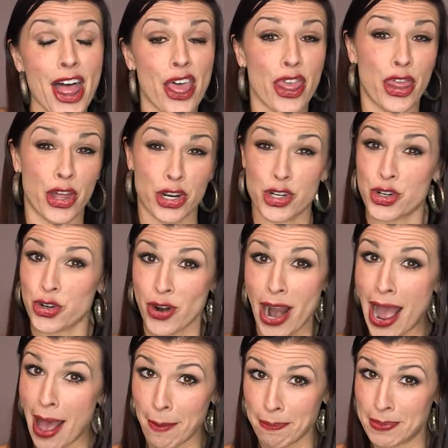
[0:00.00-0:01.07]
the
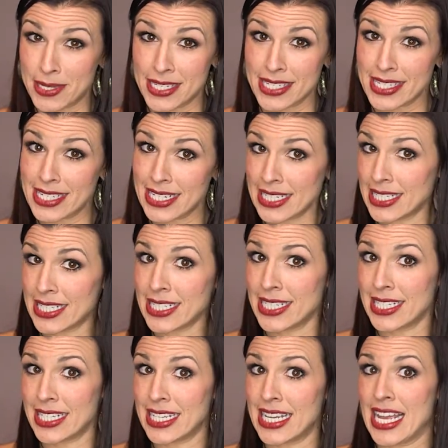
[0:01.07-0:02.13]
traps,
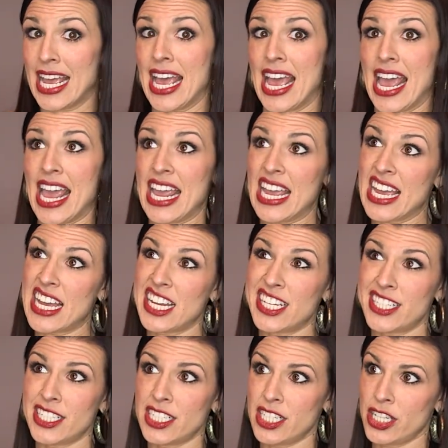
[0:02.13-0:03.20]

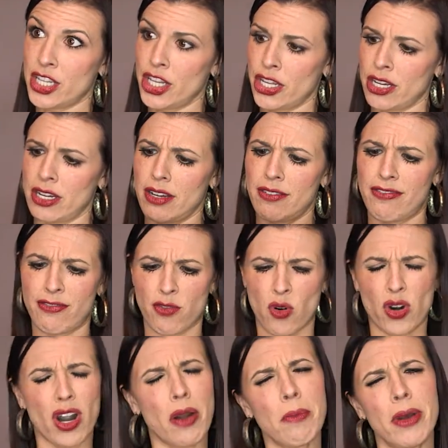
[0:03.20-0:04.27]
and the
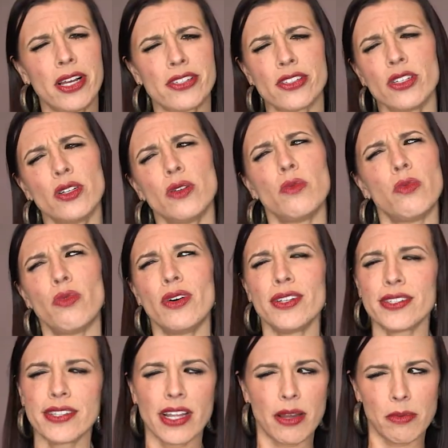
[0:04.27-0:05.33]
forearm muscle.
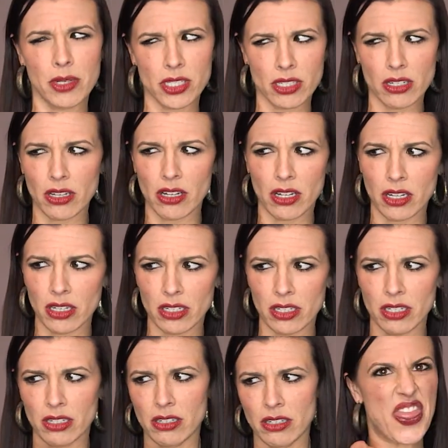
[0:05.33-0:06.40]
What's that muscle called?
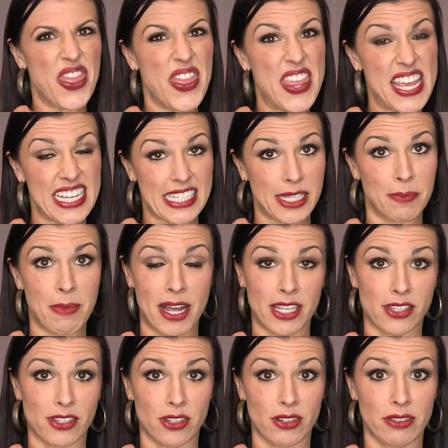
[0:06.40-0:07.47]
This
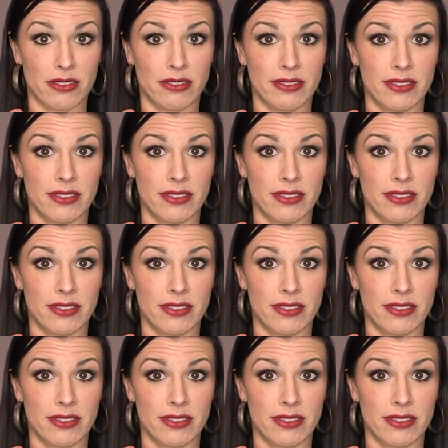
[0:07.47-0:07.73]
muscle.